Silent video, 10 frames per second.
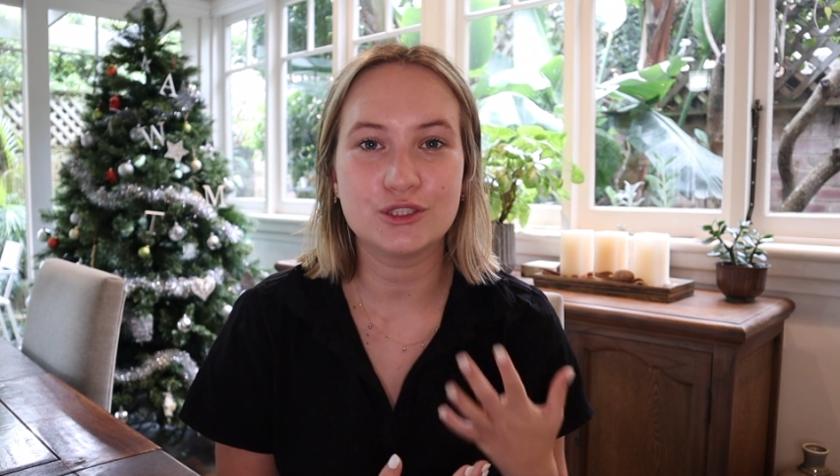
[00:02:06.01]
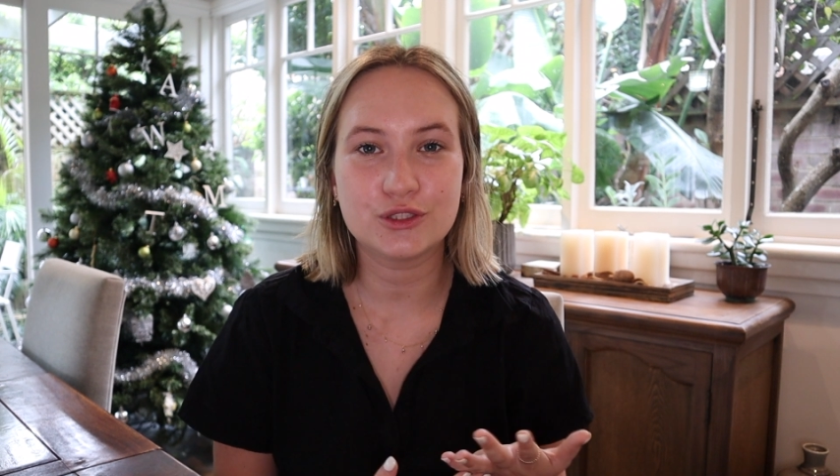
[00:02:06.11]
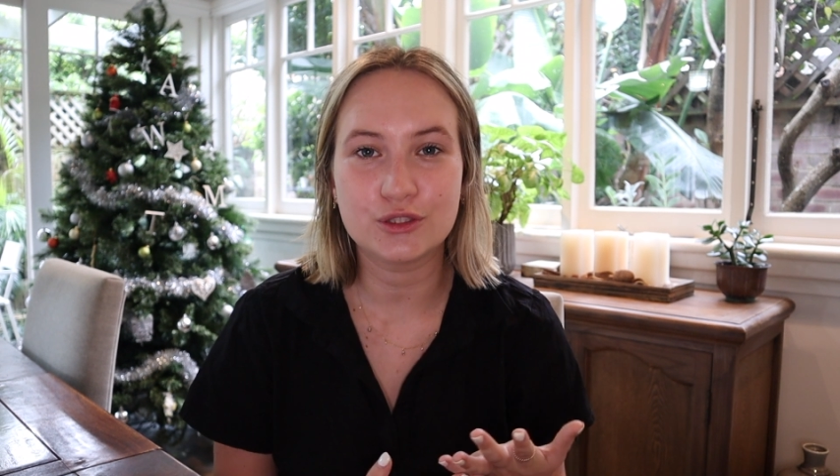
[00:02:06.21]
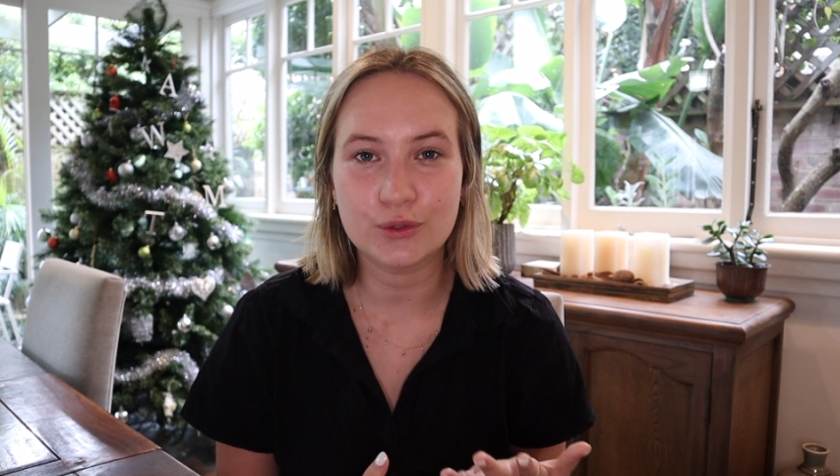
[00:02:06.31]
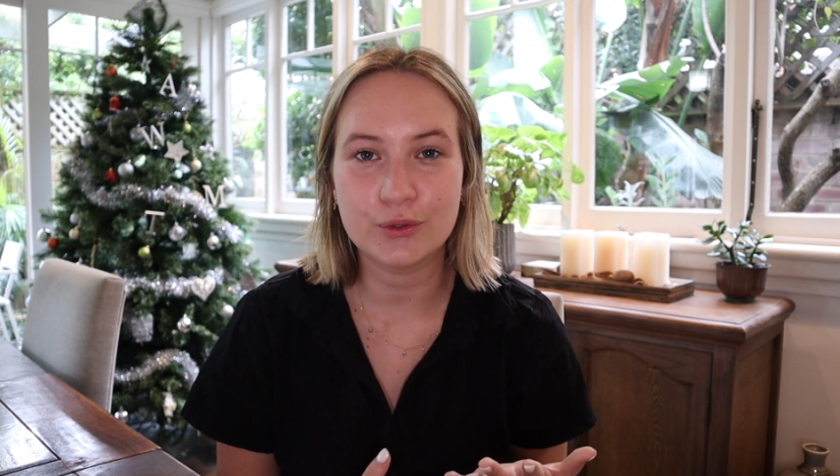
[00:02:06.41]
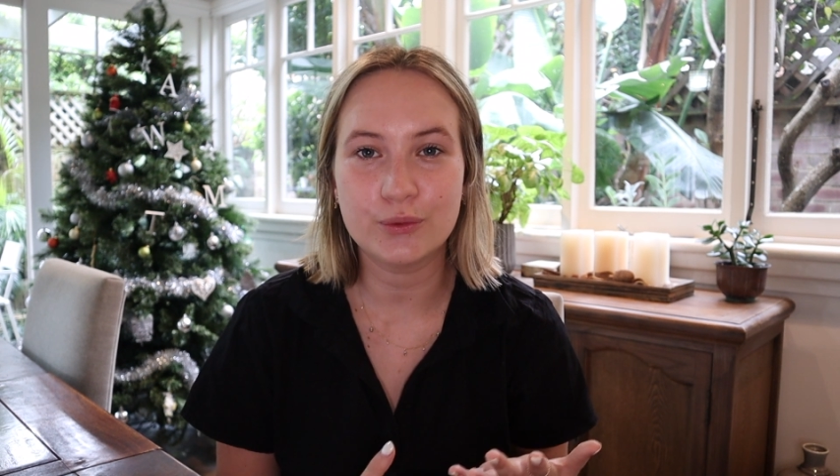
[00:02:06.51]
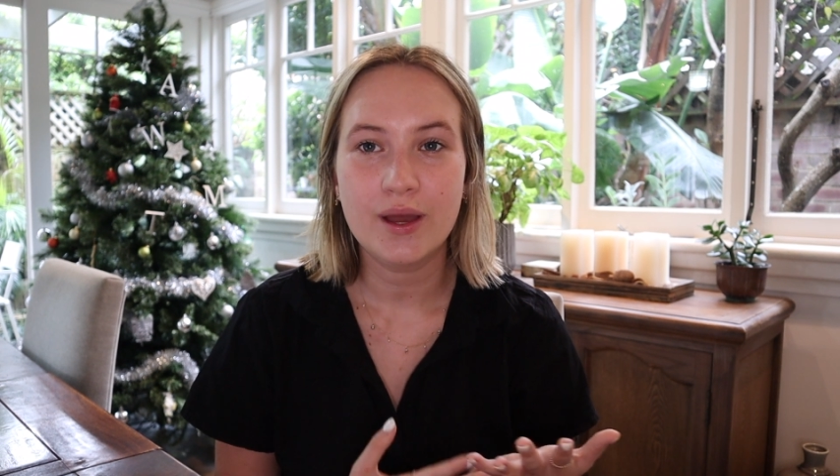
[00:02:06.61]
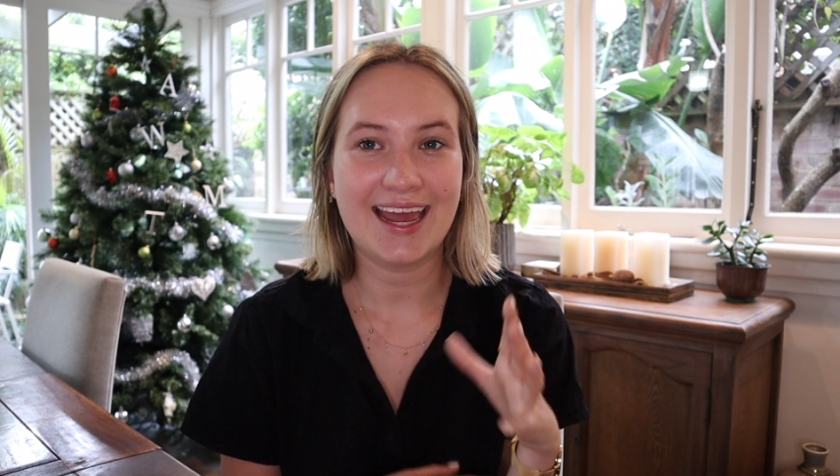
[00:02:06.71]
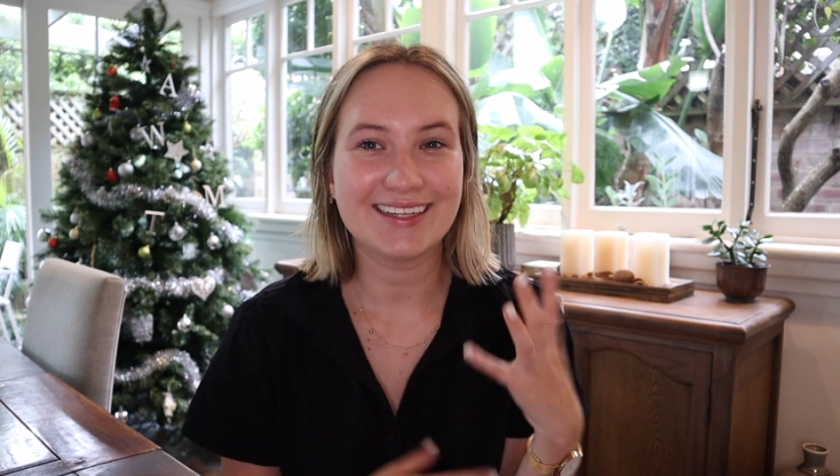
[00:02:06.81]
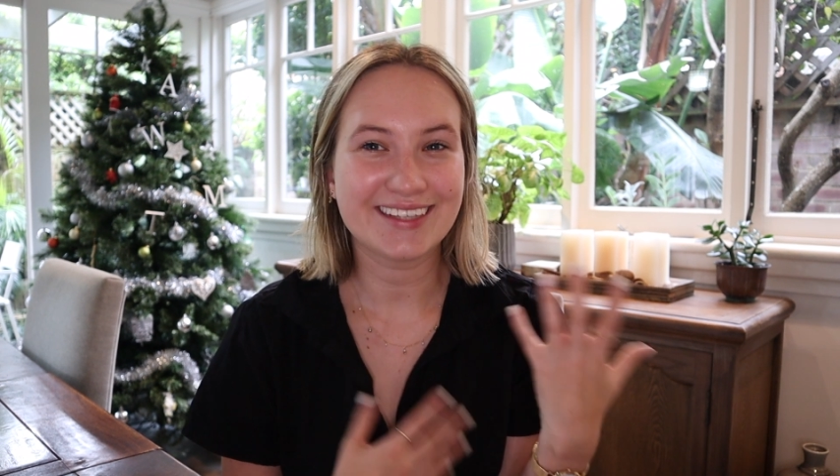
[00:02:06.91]
do
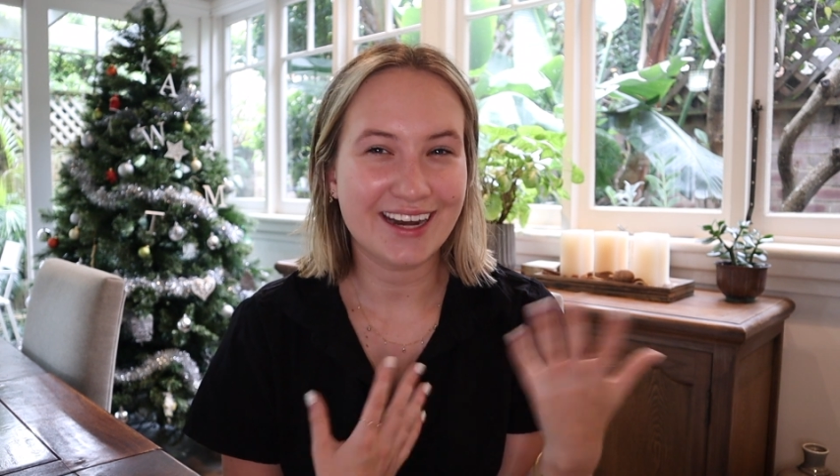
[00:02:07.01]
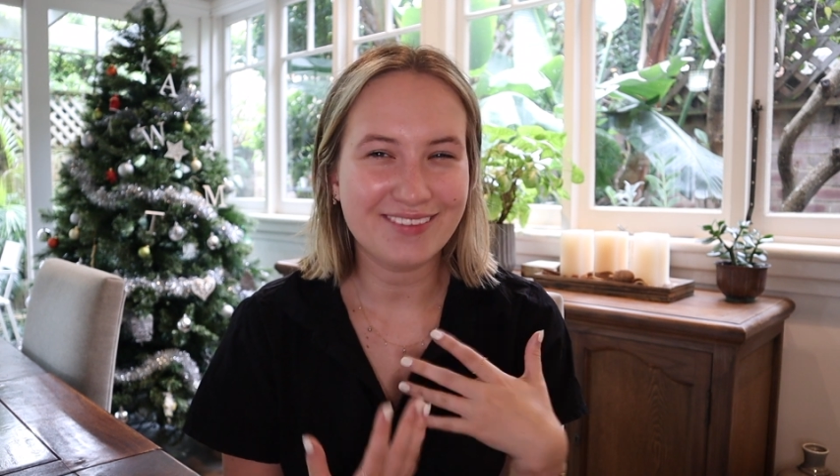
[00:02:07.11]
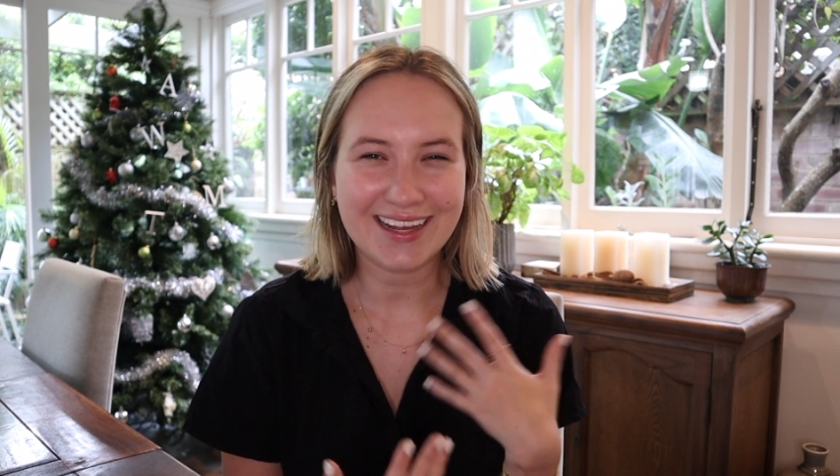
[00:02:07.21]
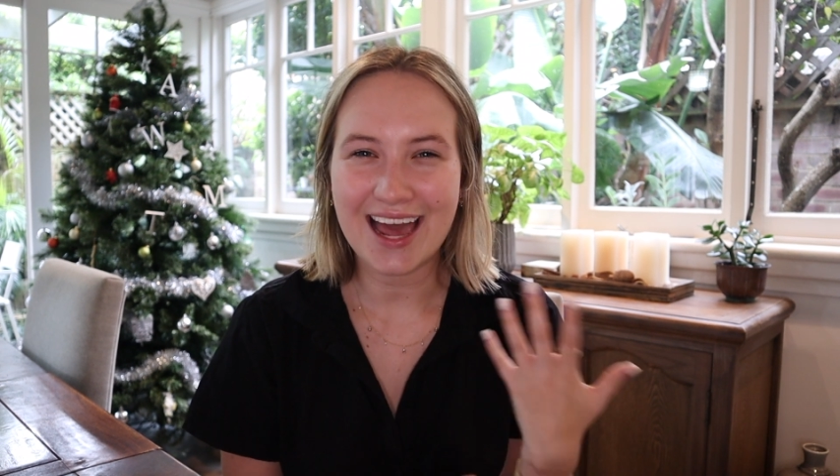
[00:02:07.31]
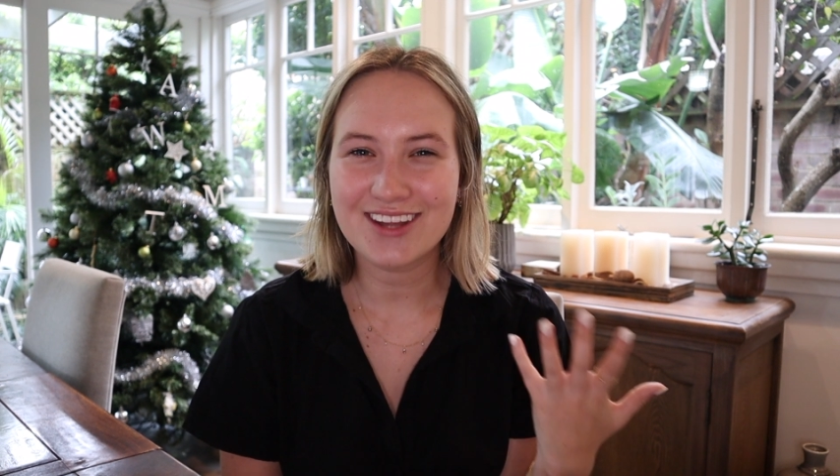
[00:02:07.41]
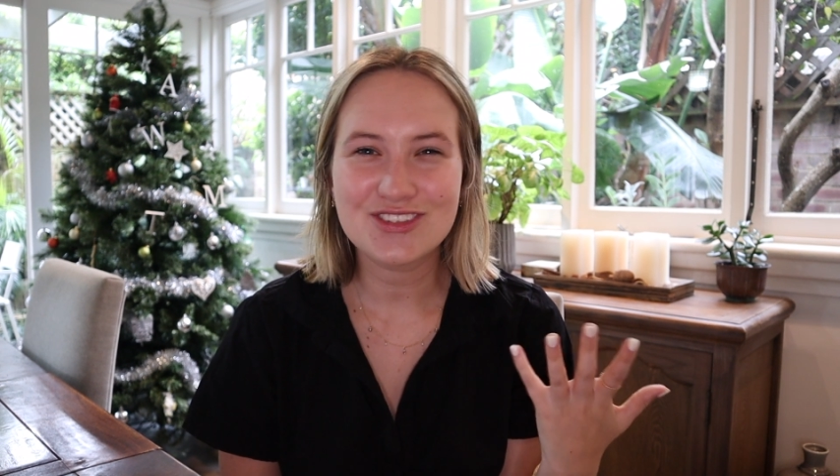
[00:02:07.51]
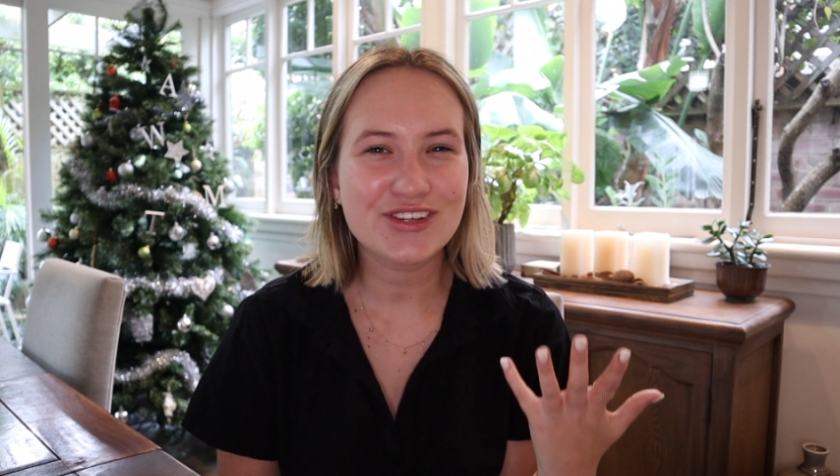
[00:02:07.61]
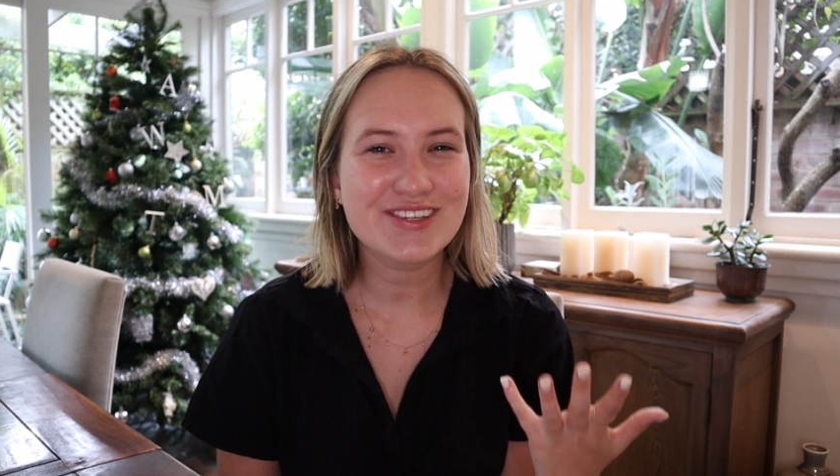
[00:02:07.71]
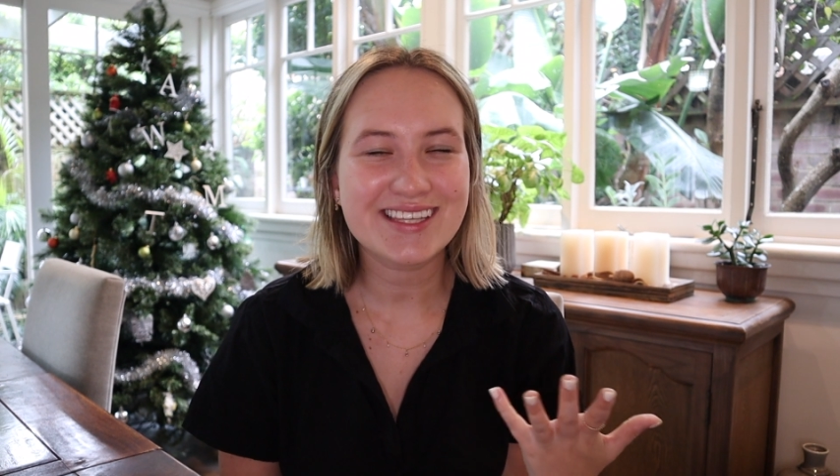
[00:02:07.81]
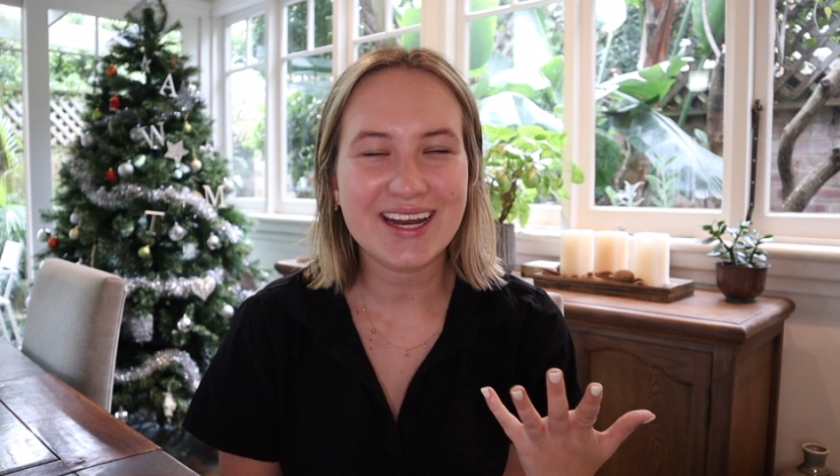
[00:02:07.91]
and kind of like attitudes